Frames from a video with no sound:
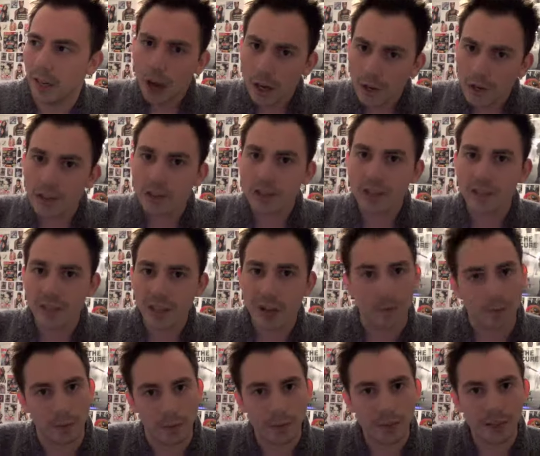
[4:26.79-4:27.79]
I just
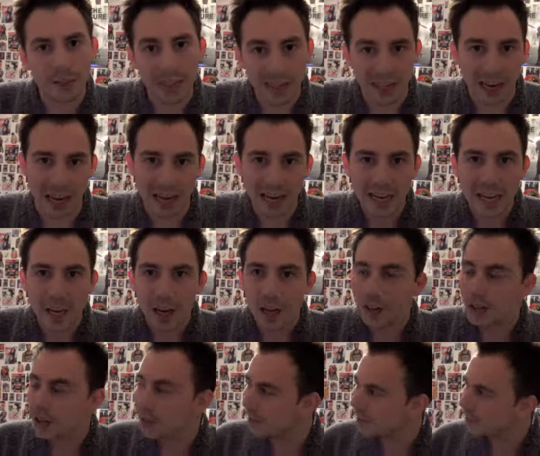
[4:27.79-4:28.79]
discovered today
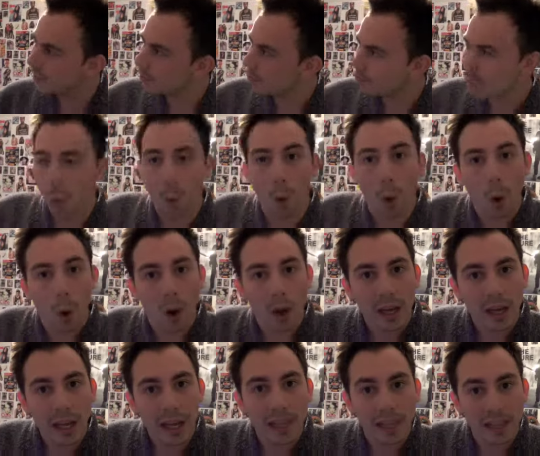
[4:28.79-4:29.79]
that there's a drawer
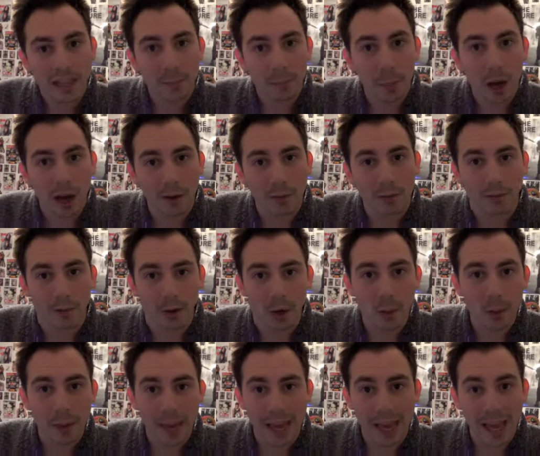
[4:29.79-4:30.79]
in the
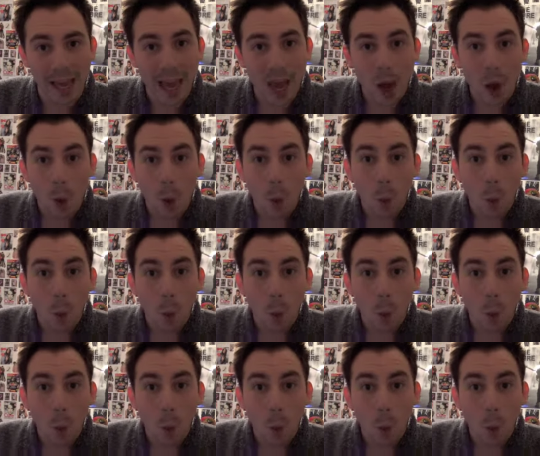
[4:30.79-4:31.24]
bathroom here